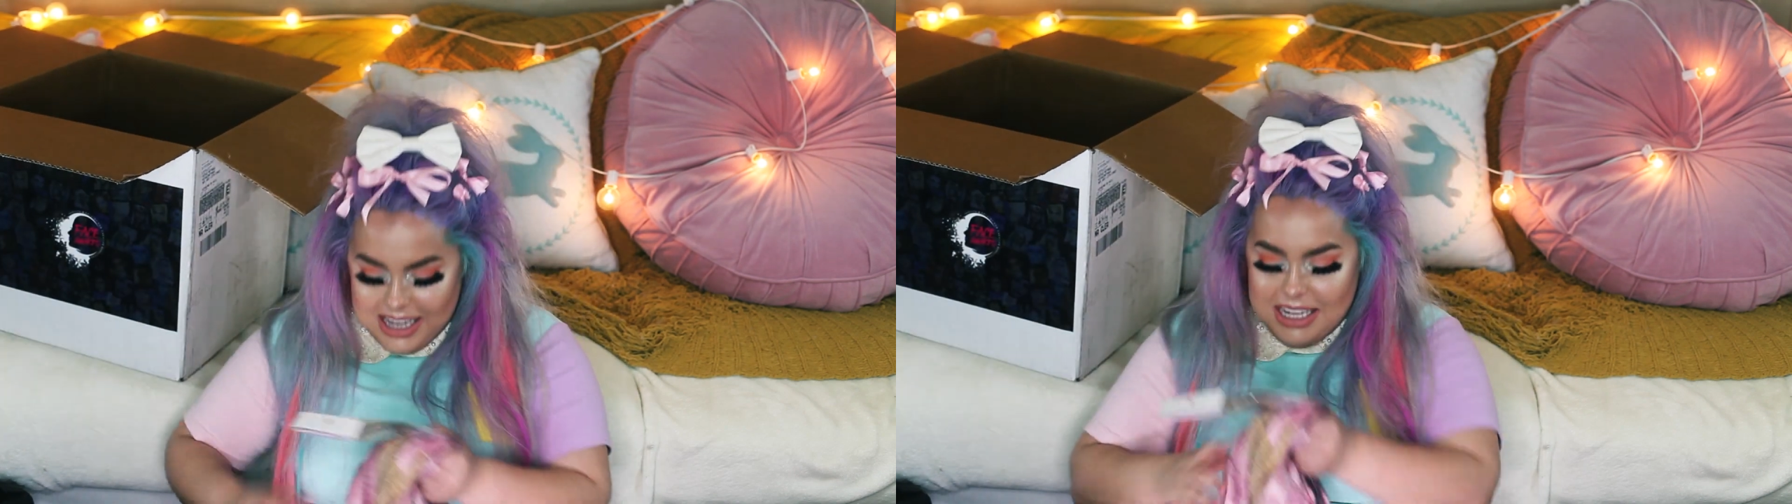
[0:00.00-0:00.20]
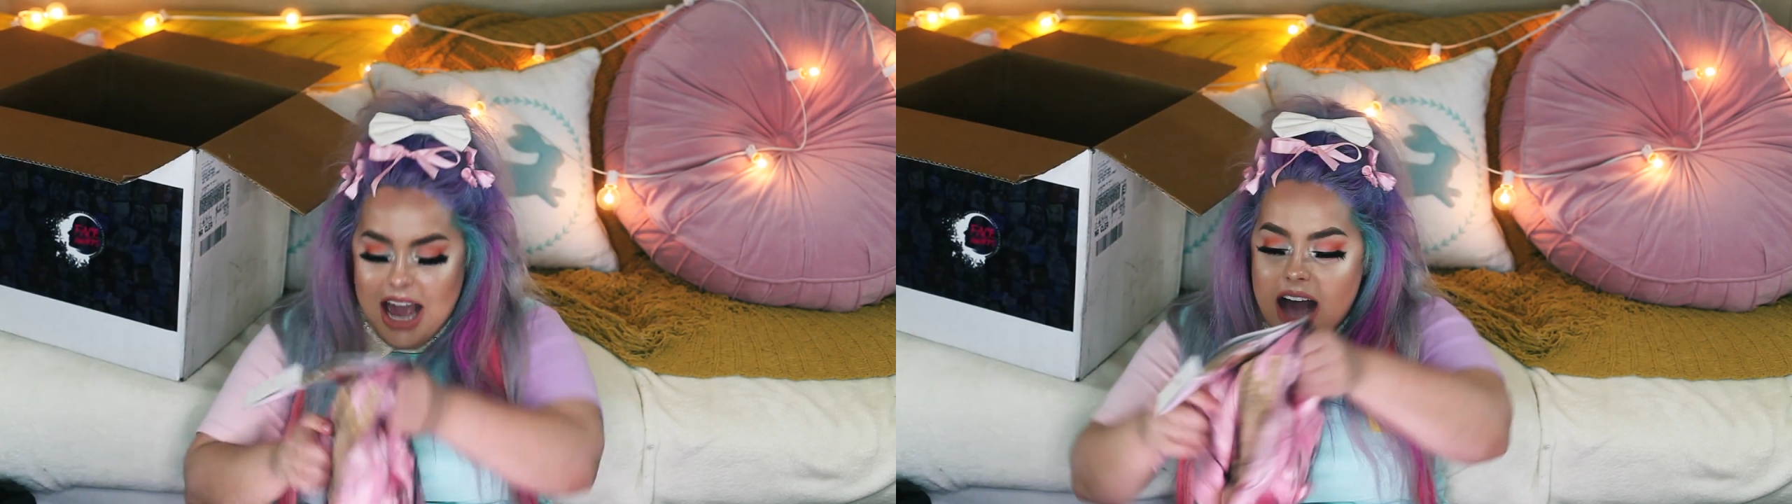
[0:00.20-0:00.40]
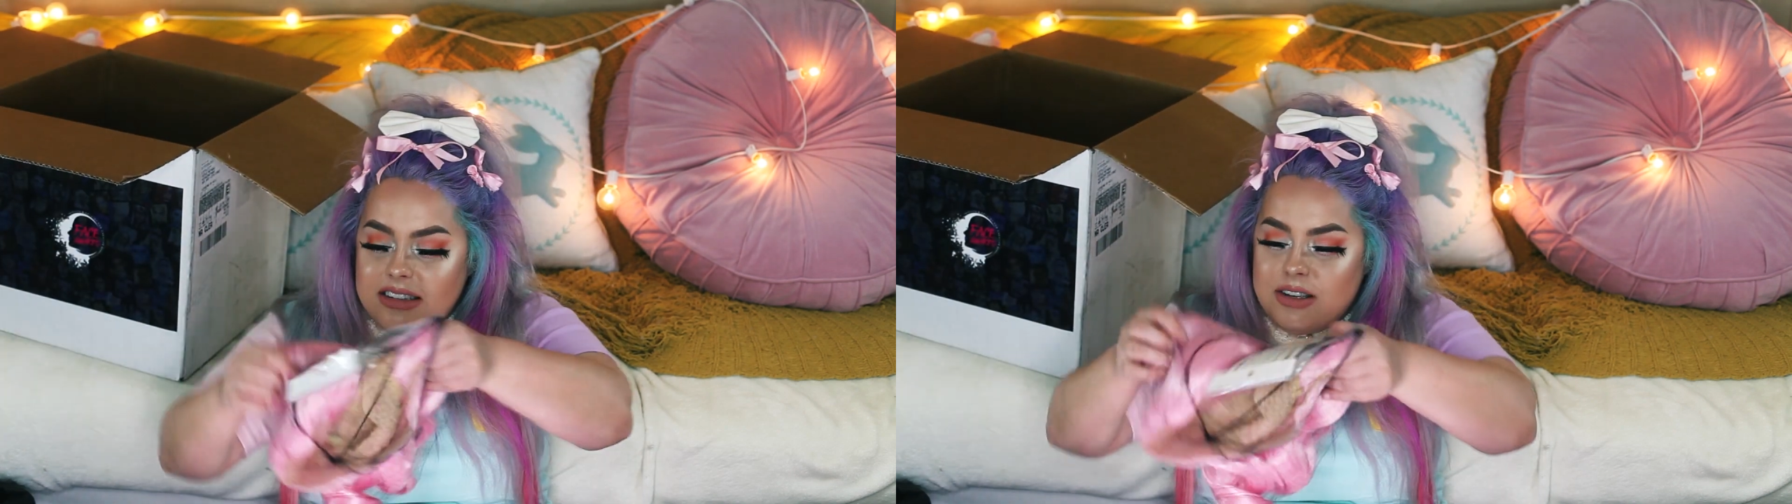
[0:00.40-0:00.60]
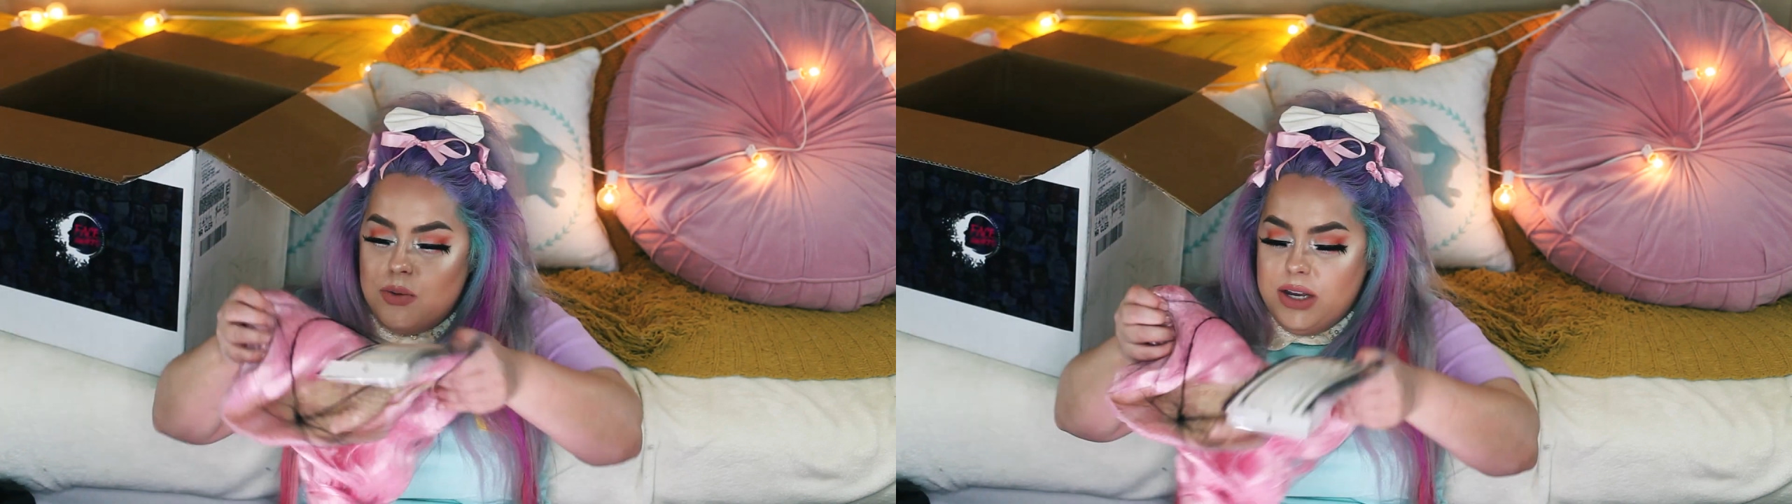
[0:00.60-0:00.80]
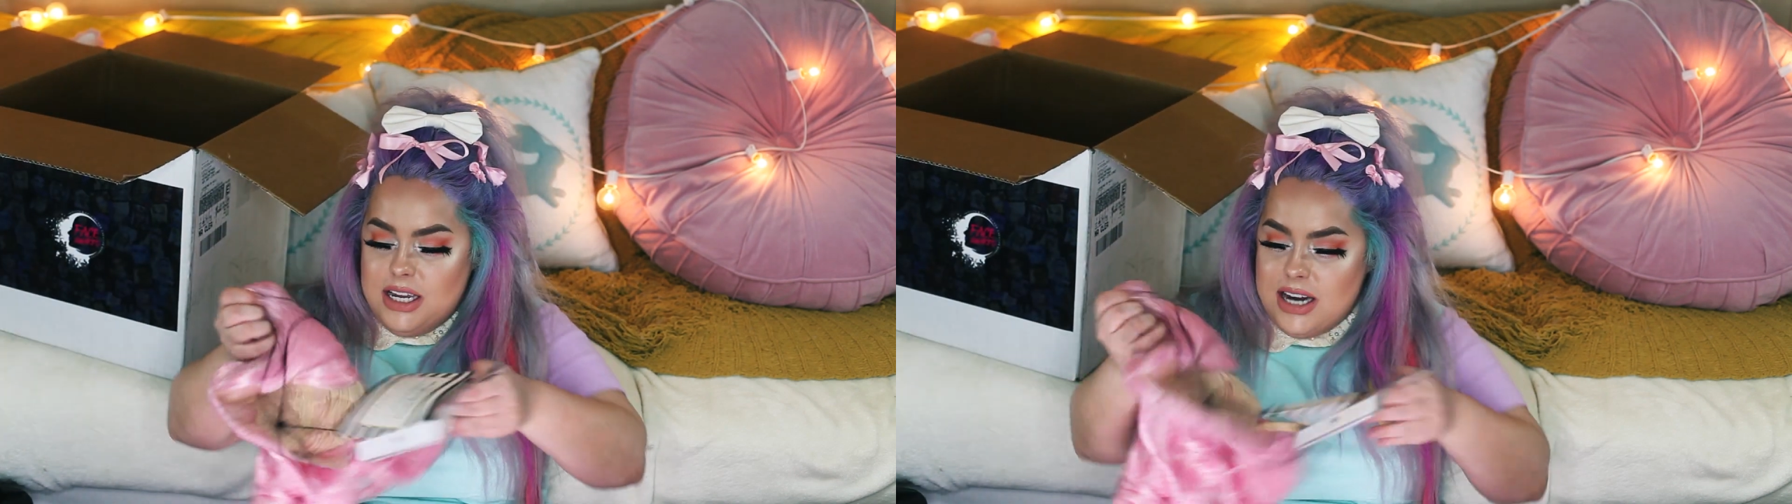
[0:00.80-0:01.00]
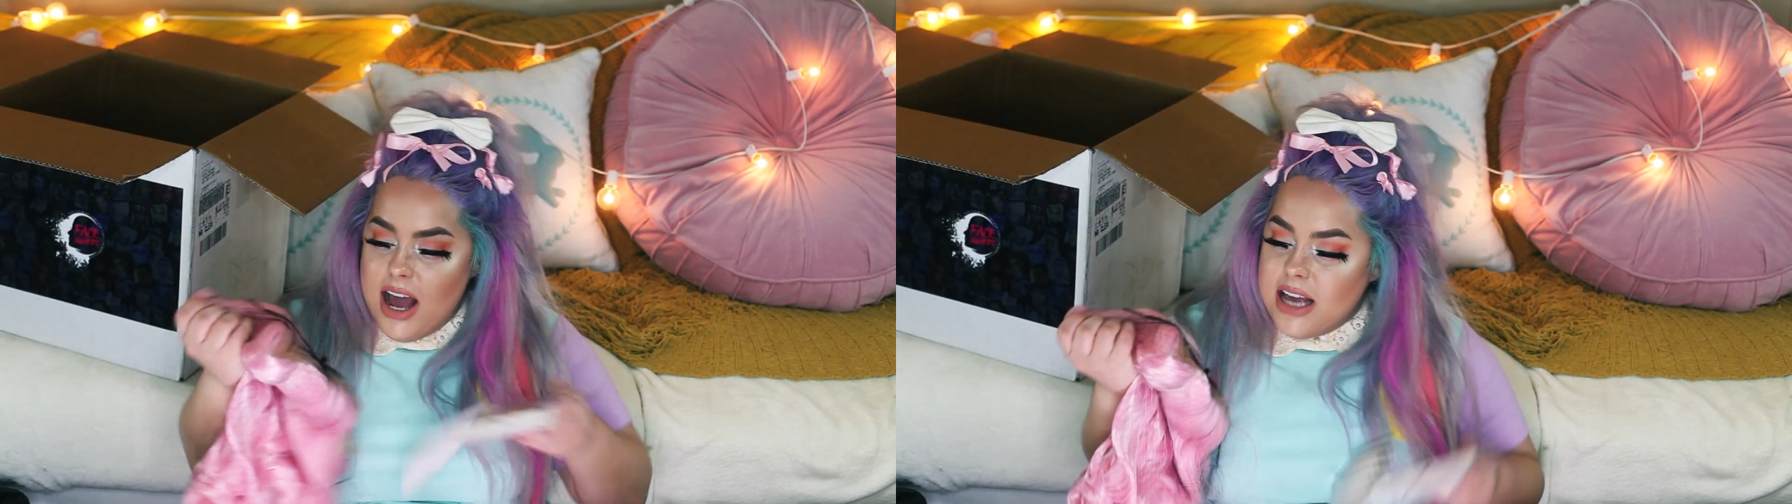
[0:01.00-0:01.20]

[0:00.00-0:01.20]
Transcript: Yes, queen.